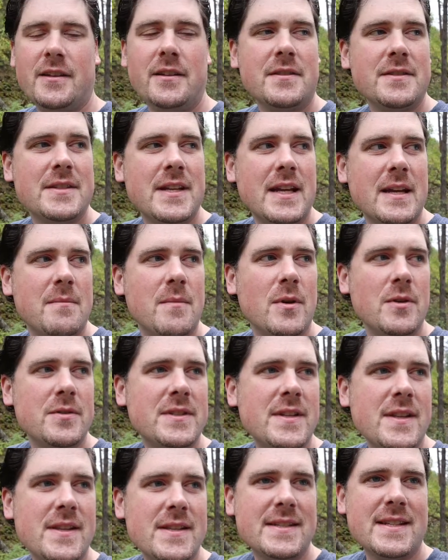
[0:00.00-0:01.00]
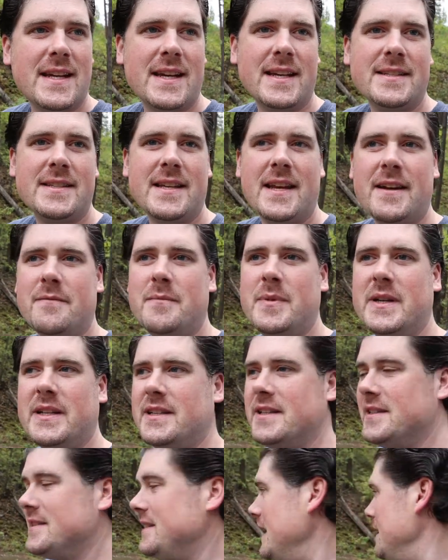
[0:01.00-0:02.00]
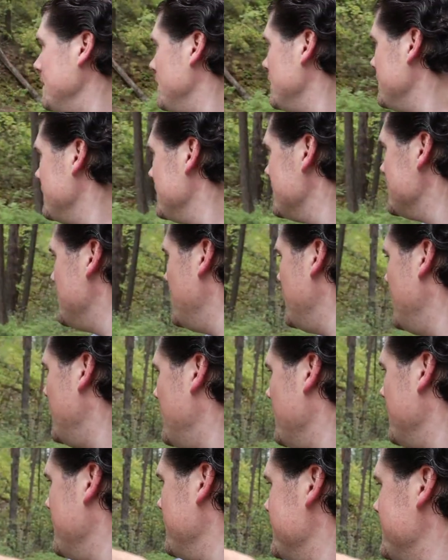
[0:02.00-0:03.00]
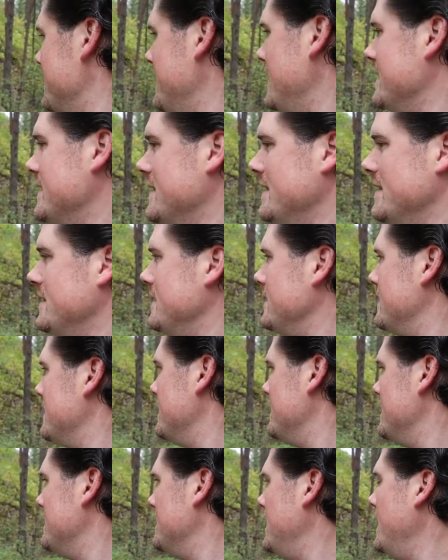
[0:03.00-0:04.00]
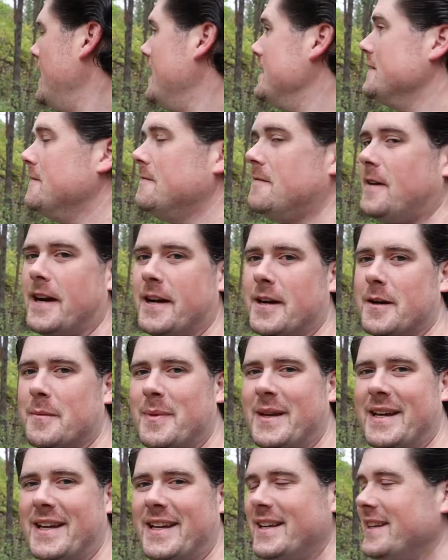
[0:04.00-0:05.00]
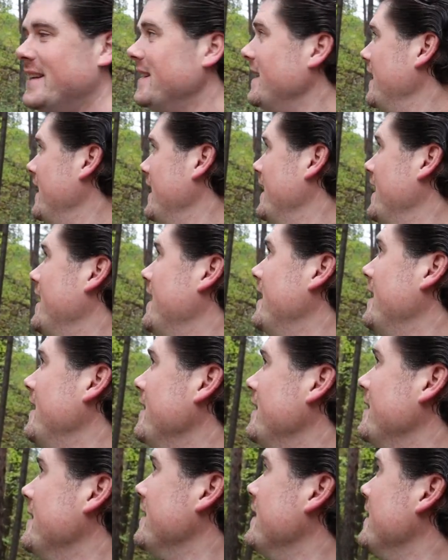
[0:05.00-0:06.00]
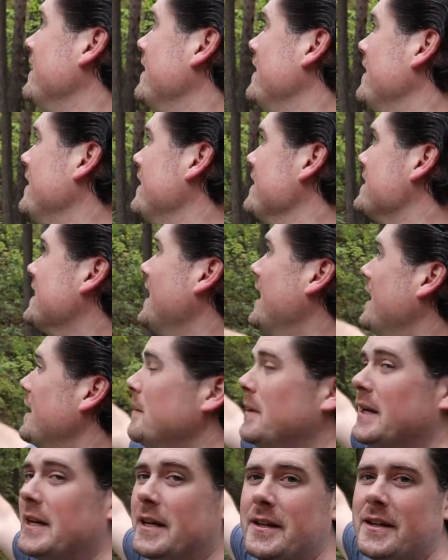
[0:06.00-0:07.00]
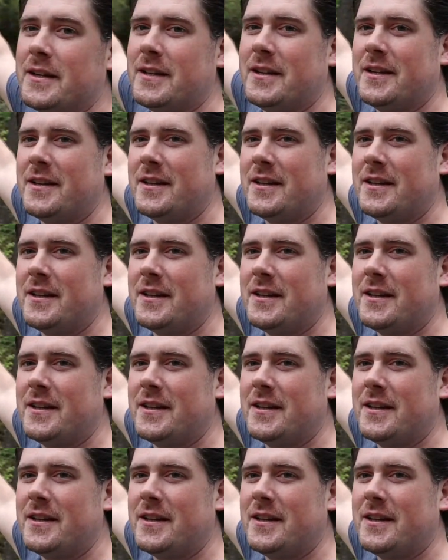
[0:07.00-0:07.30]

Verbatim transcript: It looks like most of the sites have picnic tables, but ours doesn't. But it has a fire pit and it's got a big